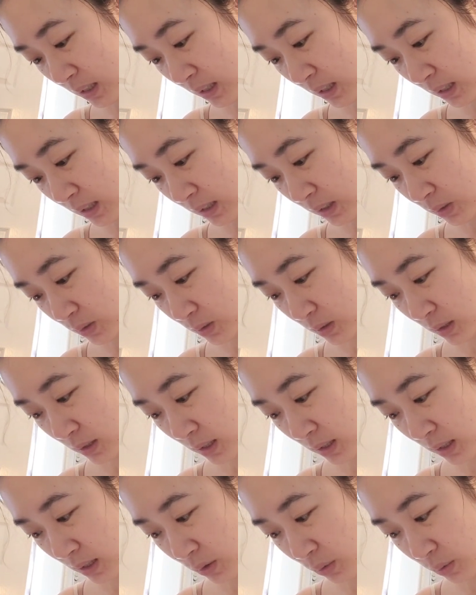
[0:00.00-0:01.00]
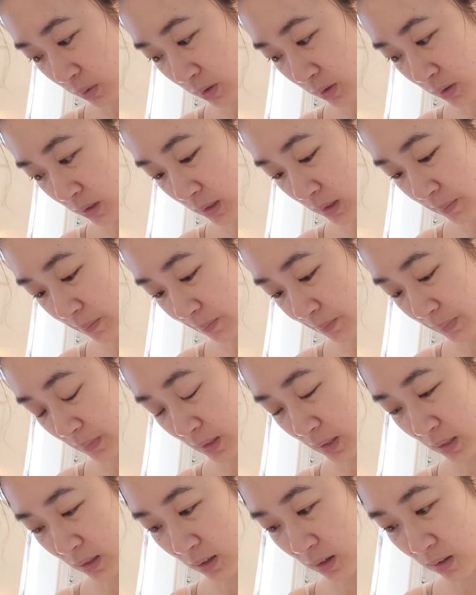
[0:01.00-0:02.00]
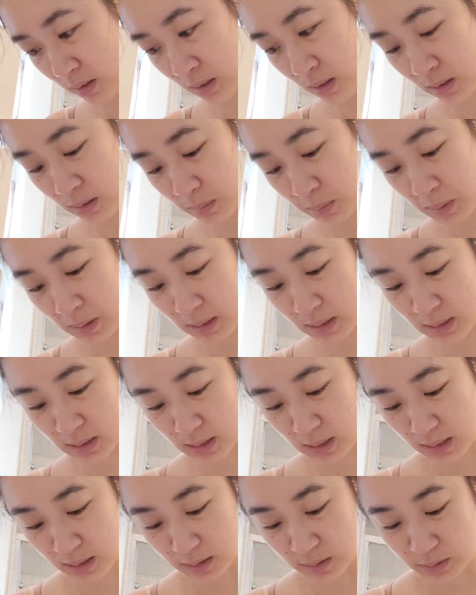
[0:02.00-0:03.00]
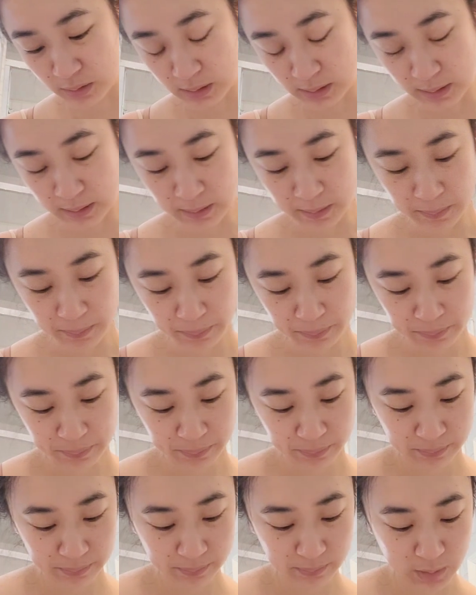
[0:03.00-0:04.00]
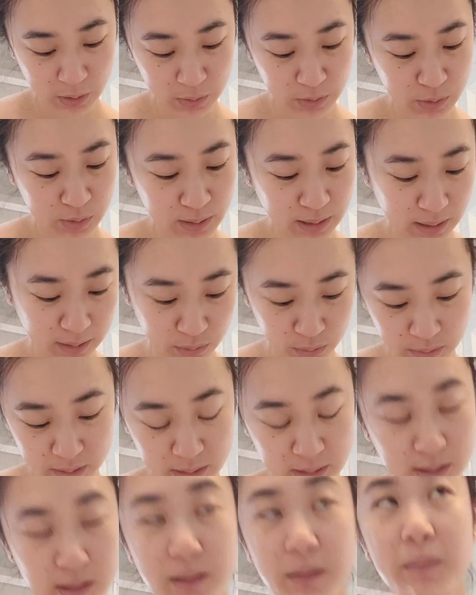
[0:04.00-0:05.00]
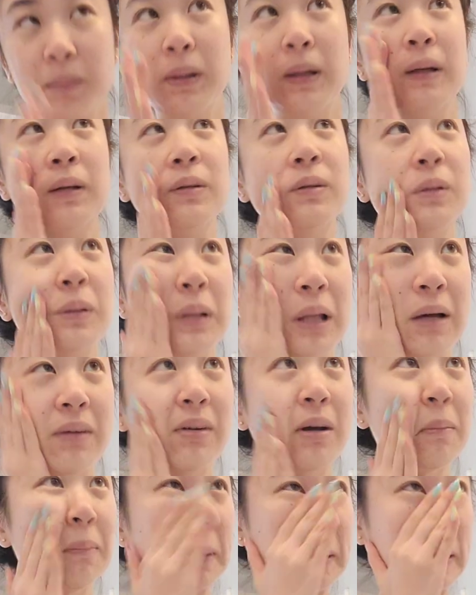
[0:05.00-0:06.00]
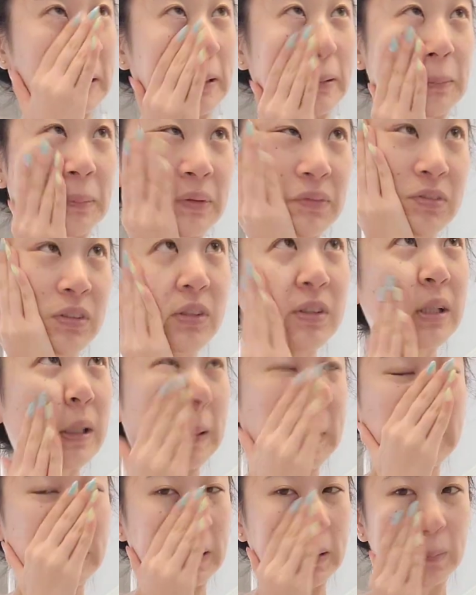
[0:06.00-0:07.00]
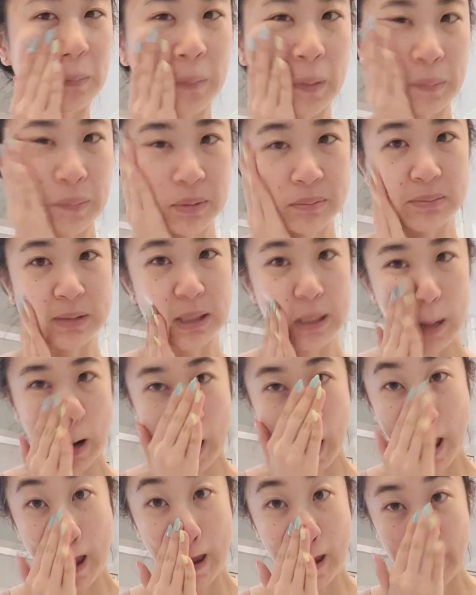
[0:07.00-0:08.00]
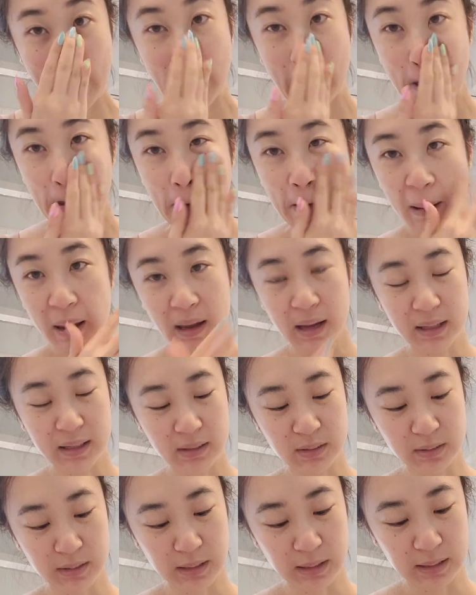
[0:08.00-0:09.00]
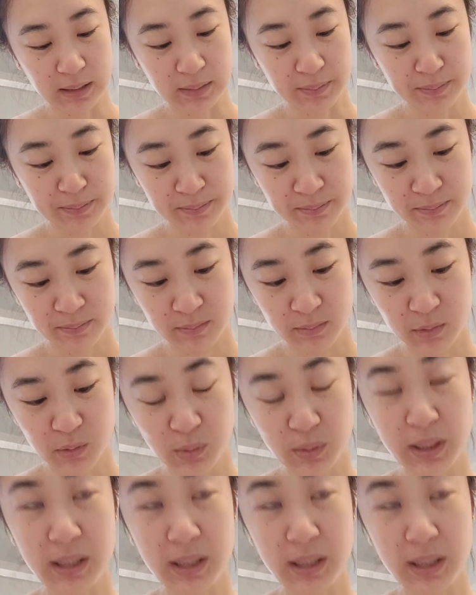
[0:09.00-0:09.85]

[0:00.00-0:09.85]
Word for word: and he was like, I got 3.30. And then I called the other place and they were like, are you Catherine? And I'm like, have I been here? And they're like, probably. And they were like, we